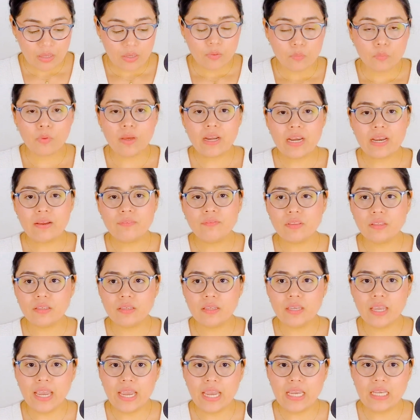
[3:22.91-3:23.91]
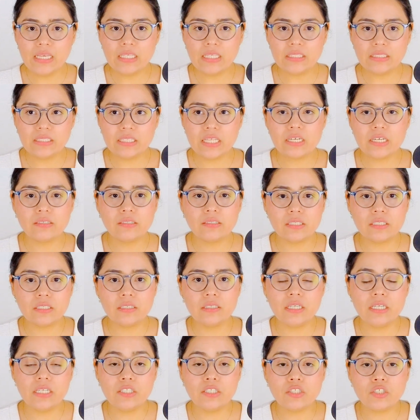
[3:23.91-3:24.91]
Whatever the case, there's a
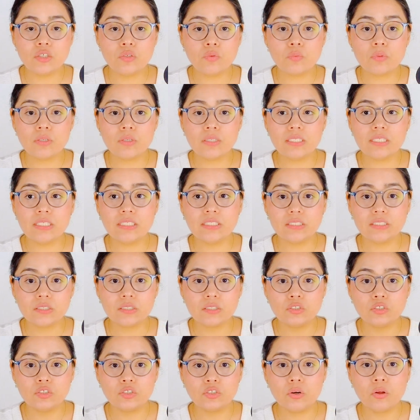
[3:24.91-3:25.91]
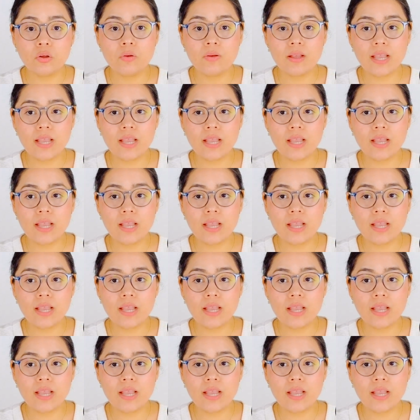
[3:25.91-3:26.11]
need to release control,